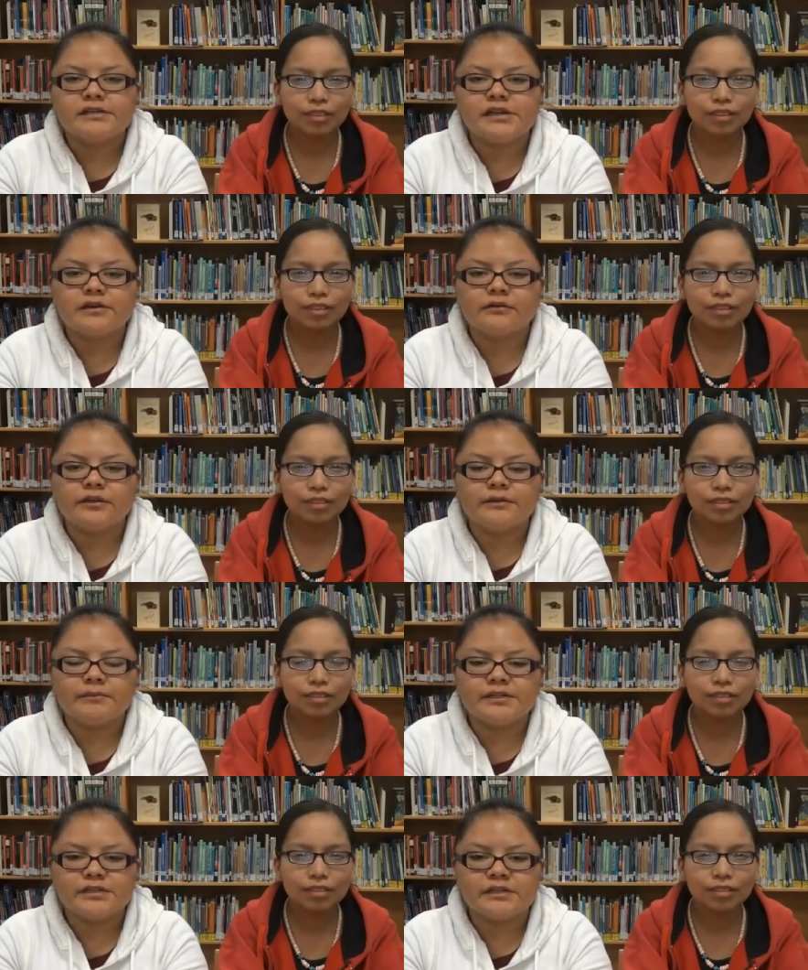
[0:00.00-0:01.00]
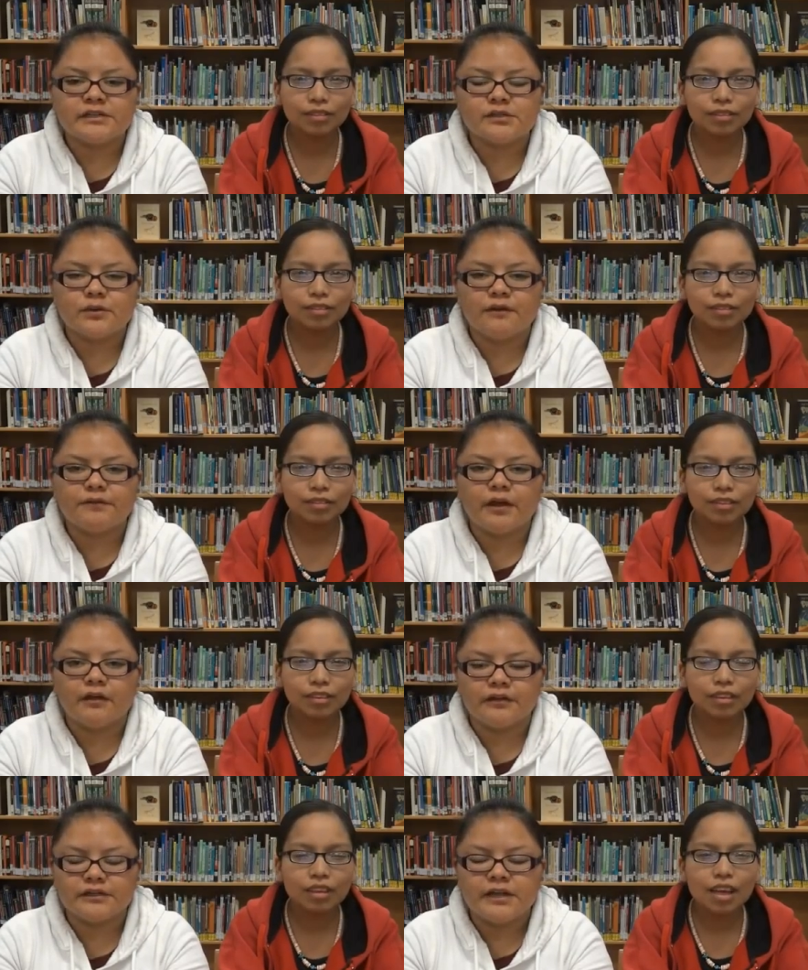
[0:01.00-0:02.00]
Speaker 1: General admission is
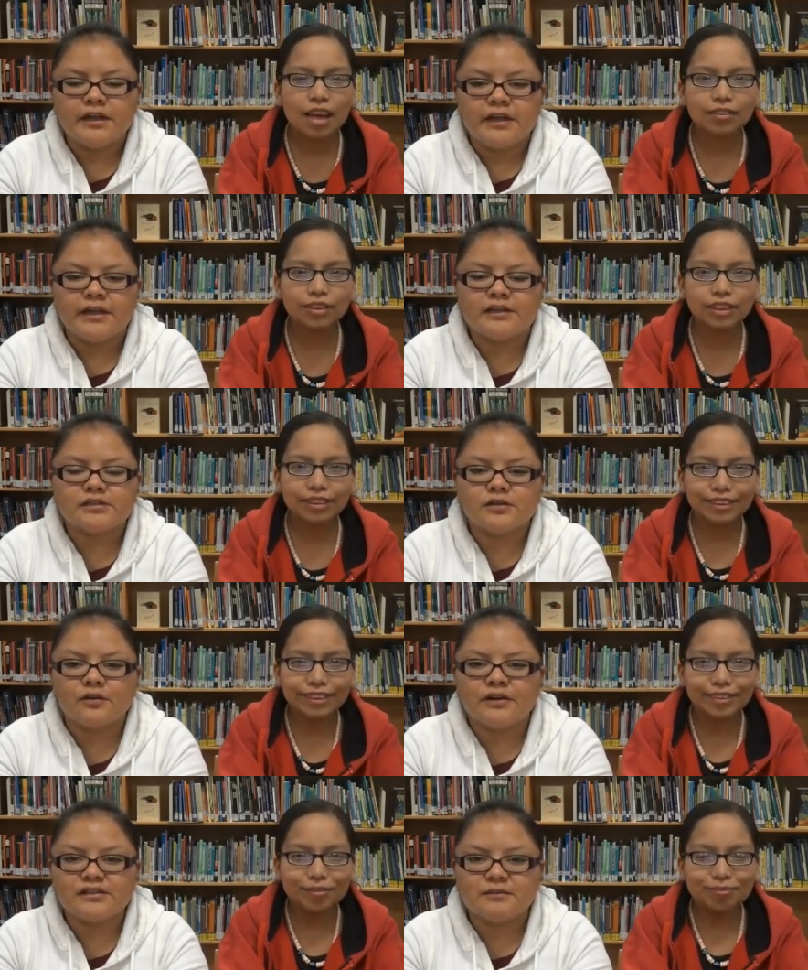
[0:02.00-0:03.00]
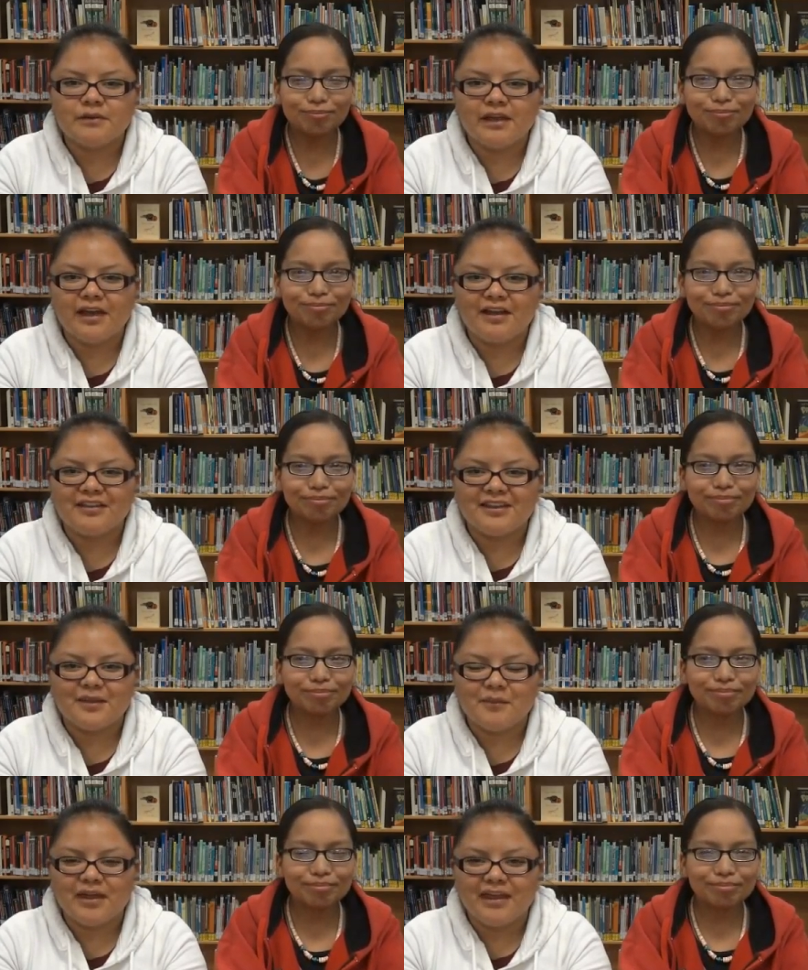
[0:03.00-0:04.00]
$12. Every it is going to be held
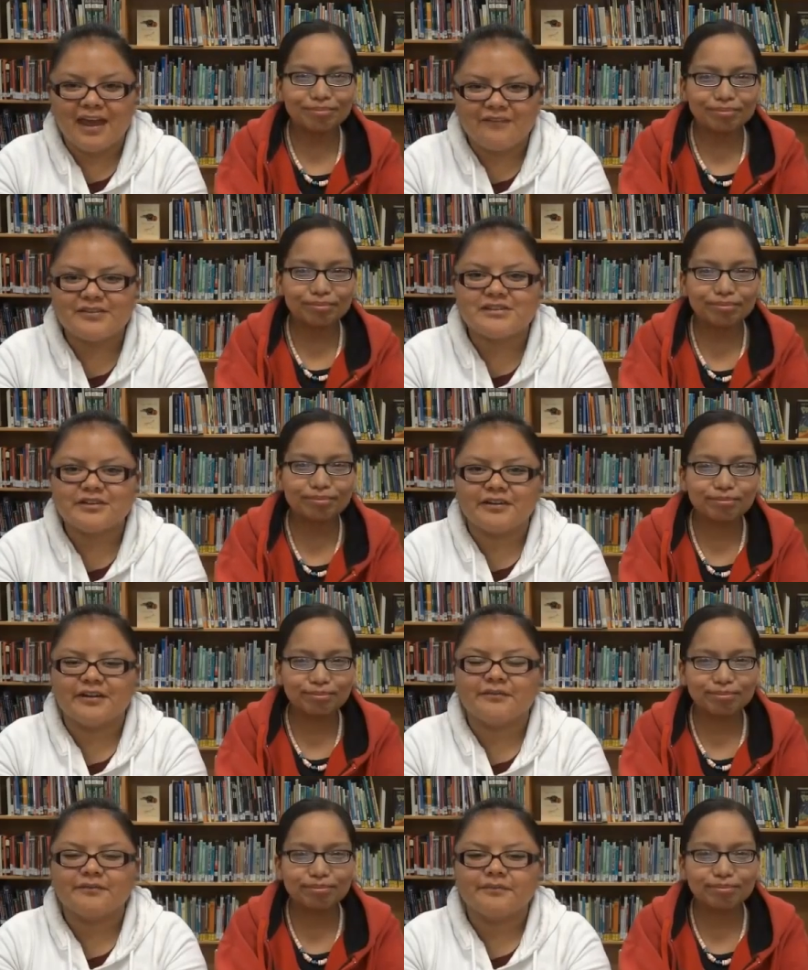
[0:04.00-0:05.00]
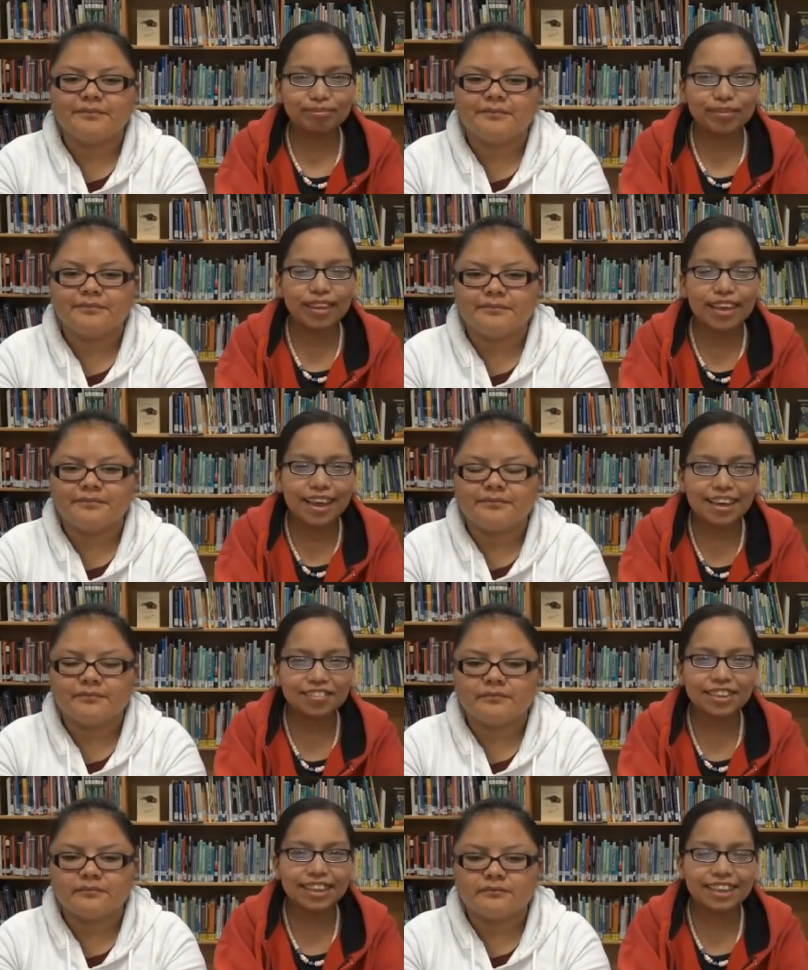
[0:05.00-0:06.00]
at the main cafeteria.
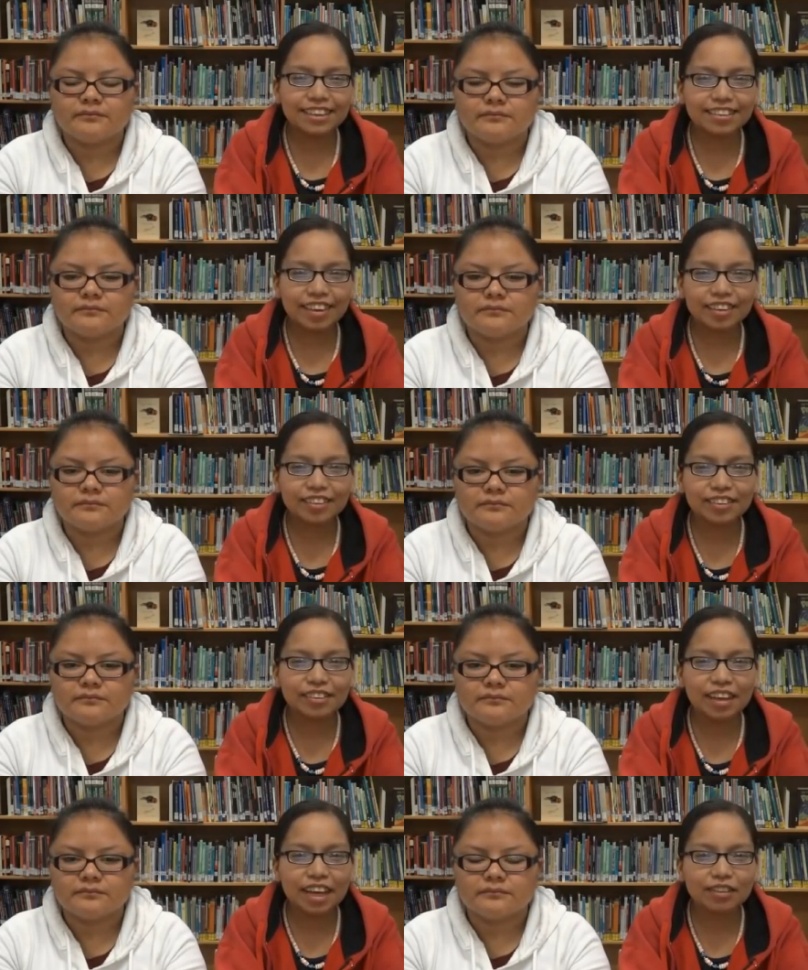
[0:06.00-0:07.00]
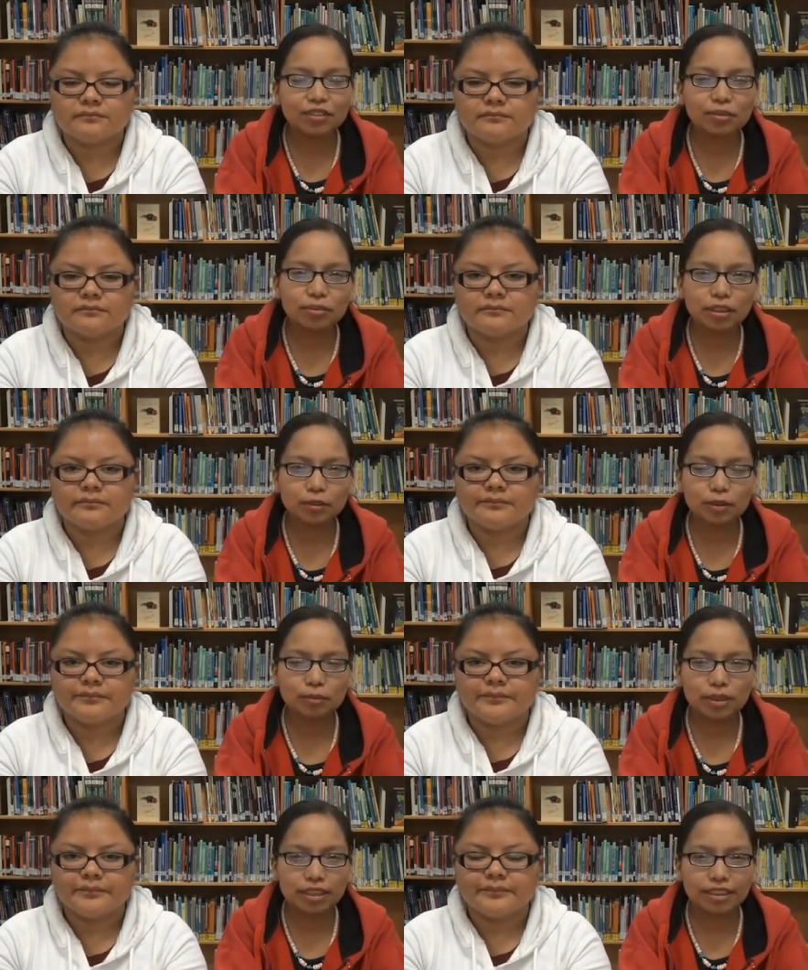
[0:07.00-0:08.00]
Speaker 2: Every day in Talsalt's
Speaker 1: classroom, there
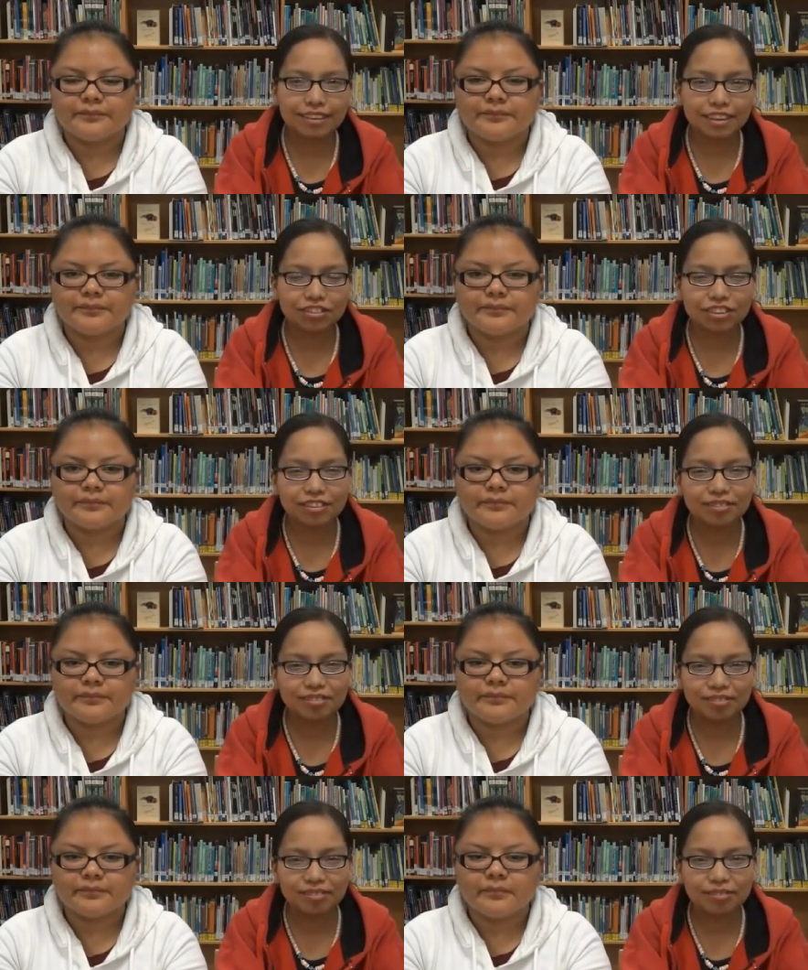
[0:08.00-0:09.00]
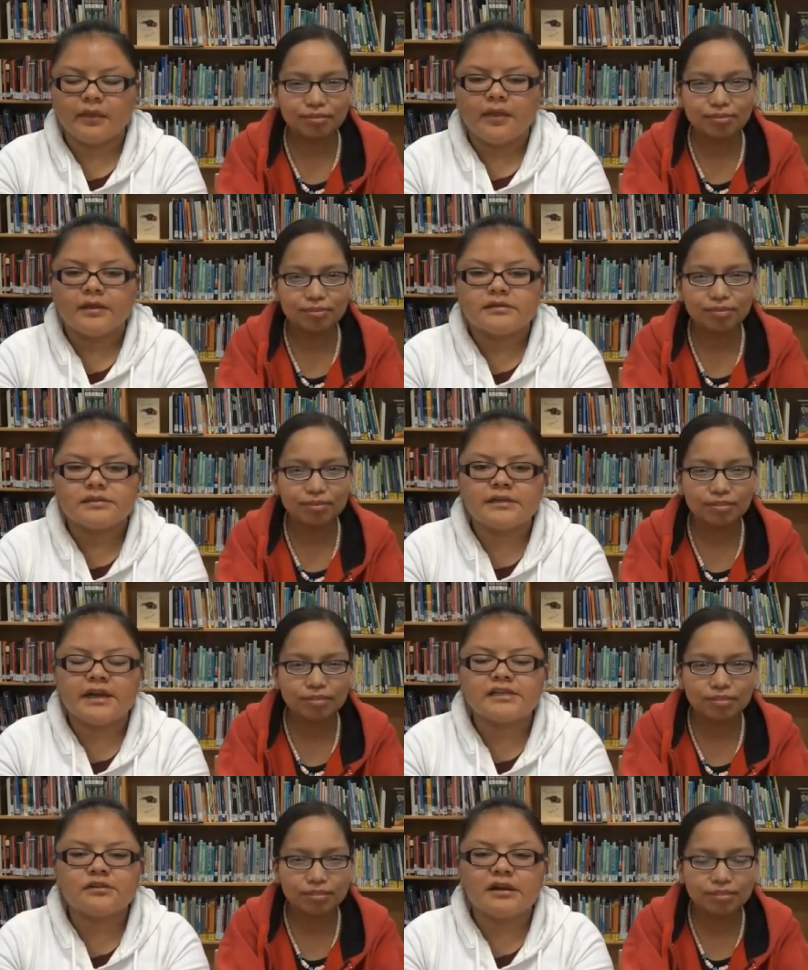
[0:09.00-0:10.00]
will be concession.
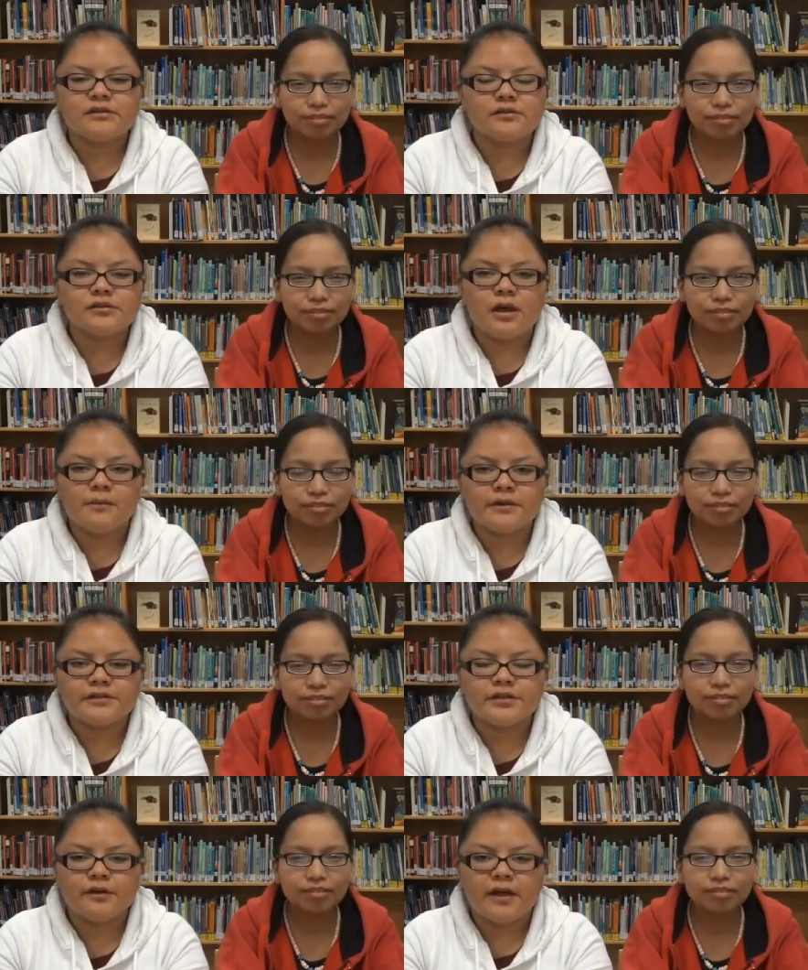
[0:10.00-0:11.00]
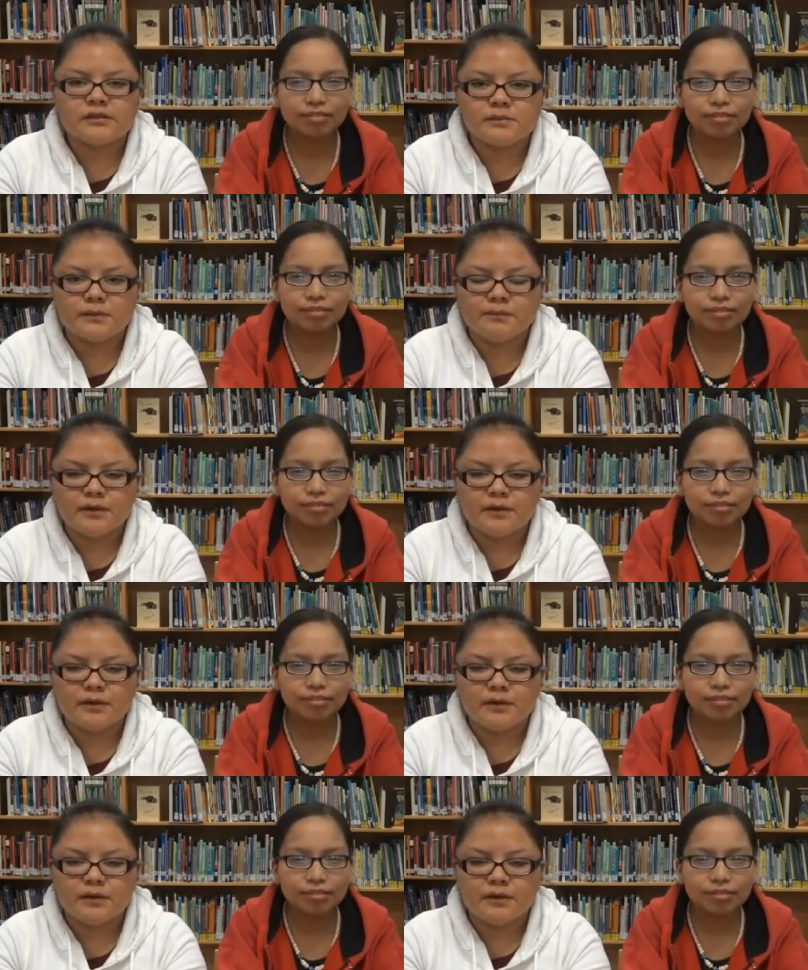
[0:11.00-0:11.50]
Tonight's grassroots comedy show has been